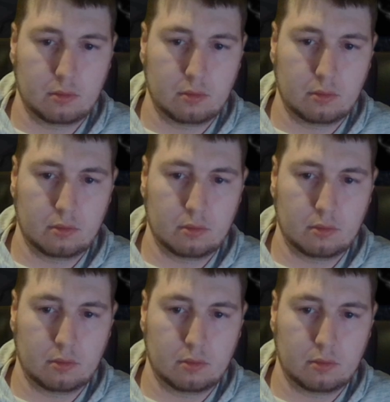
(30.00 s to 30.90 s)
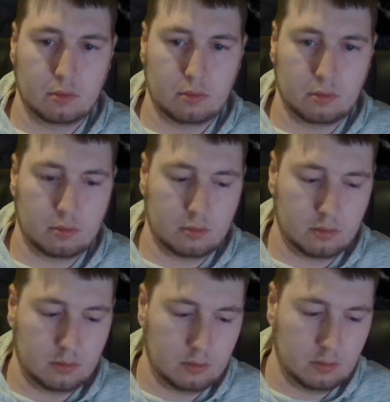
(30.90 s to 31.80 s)

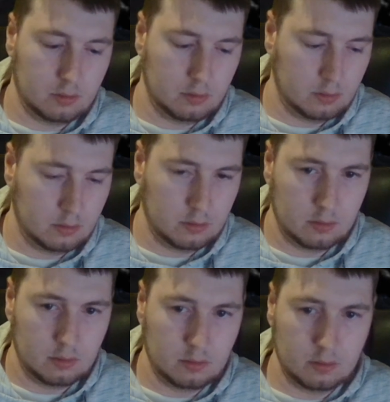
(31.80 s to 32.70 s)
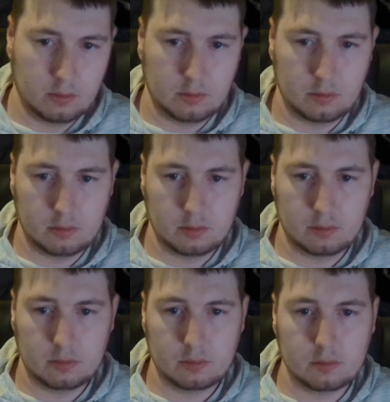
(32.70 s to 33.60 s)

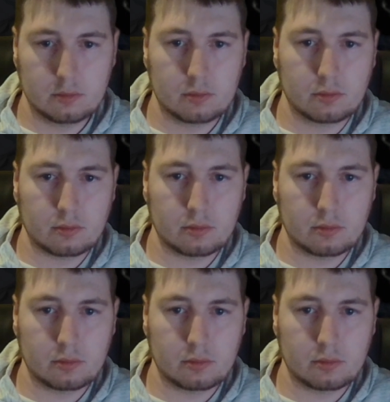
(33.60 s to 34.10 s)
[no speech]